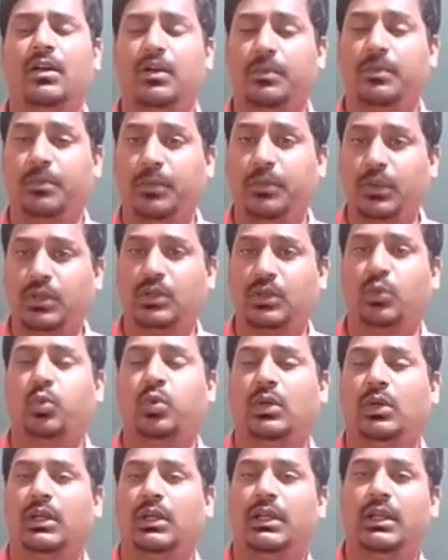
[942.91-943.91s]
put
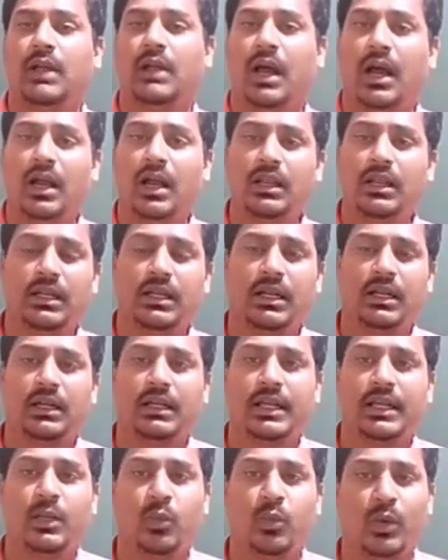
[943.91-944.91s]
all the data in
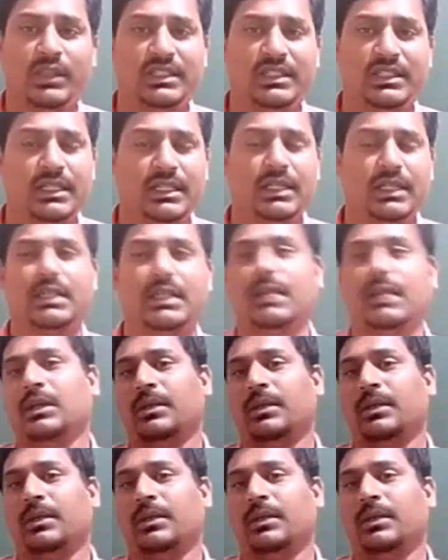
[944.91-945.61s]
one single table.